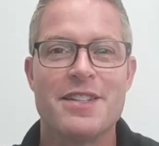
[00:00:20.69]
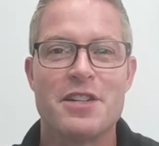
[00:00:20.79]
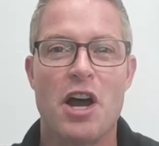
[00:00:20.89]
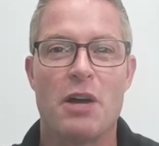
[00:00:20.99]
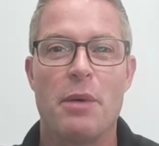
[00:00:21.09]
let's
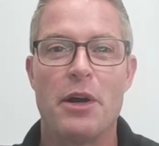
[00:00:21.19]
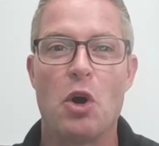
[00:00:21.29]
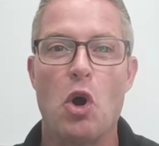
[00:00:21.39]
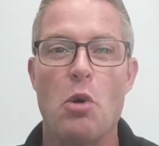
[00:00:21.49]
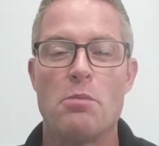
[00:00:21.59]
talk about
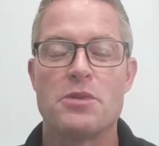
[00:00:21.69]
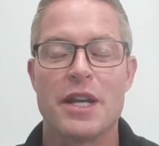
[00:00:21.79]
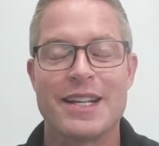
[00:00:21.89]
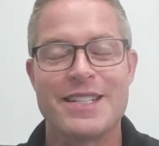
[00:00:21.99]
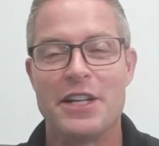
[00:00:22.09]
your
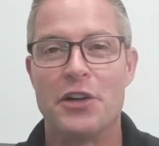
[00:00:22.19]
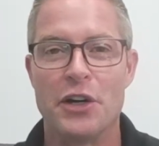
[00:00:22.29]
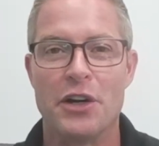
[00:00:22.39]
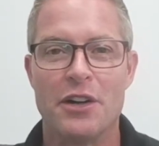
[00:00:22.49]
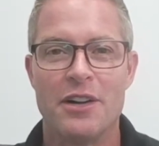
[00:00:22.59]
home's
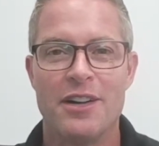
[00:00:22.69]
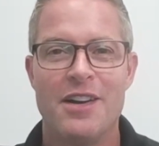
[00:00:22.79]
exterior.